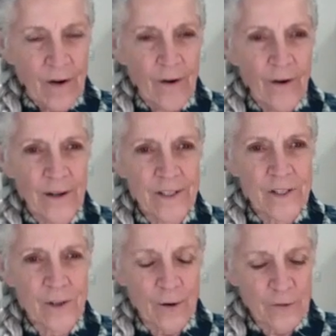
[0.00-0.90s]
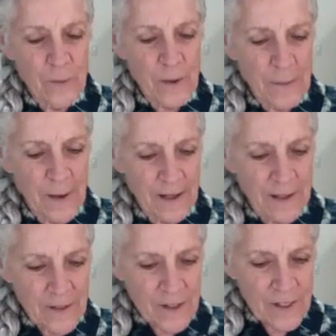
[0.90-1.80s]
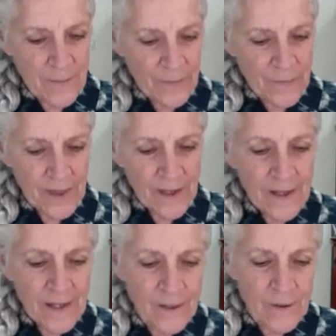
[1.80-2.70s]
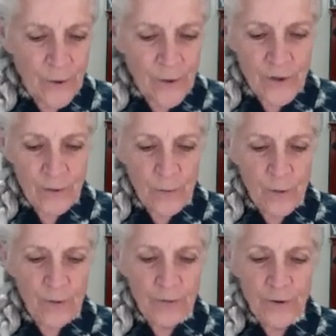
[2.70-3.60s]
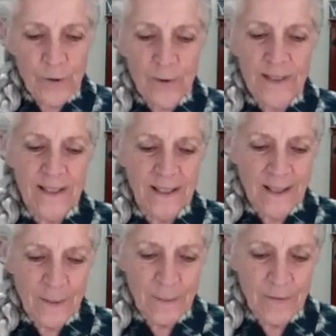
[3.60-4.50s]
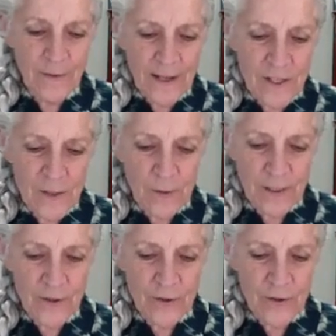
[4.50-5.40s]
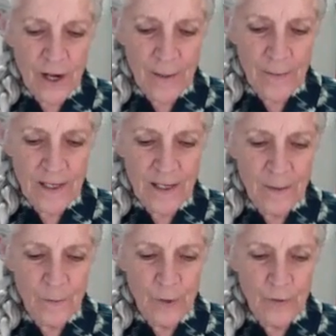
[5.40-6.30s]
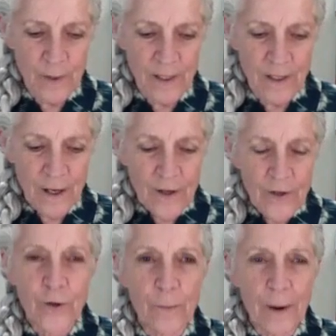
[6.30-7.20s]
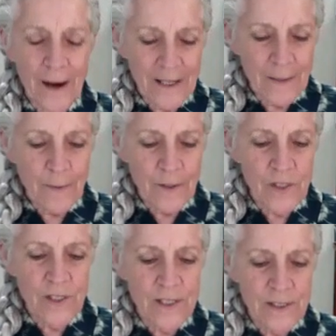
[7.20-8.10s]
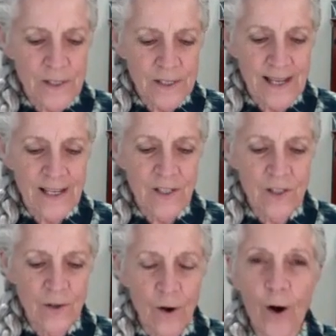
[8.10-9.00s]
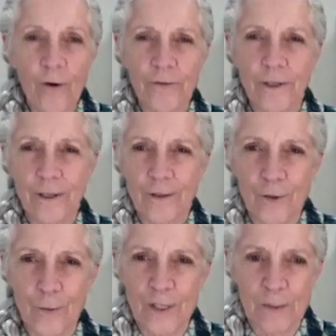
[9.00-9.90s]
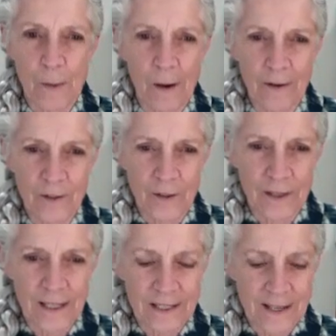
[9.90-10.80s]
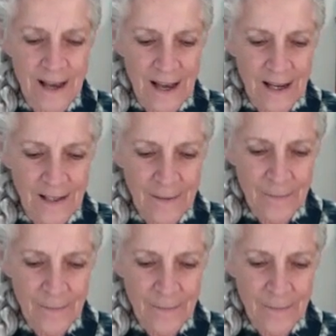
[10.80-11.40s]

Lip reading: Hard and soft bring balance. In order to move fluidly and be flexible in your timing and movement, your body must stay soft to respond to the attack.